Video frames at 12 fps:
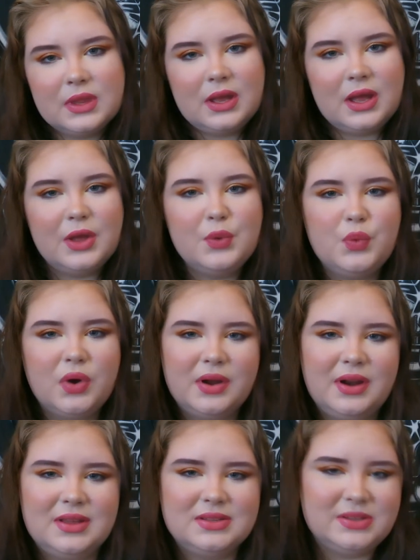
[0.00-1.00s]
I
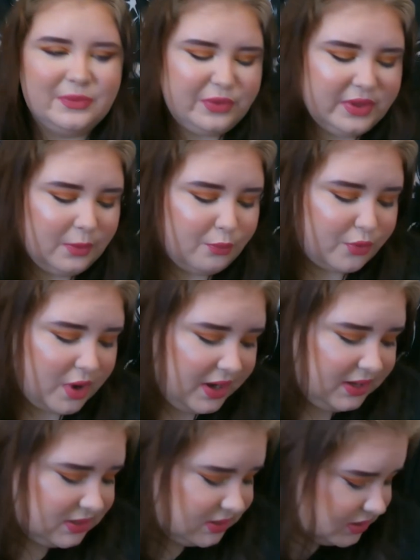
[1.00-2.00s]
wanted something
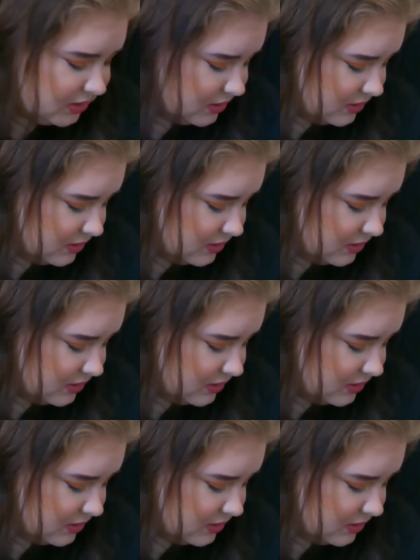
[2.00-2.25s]
bright.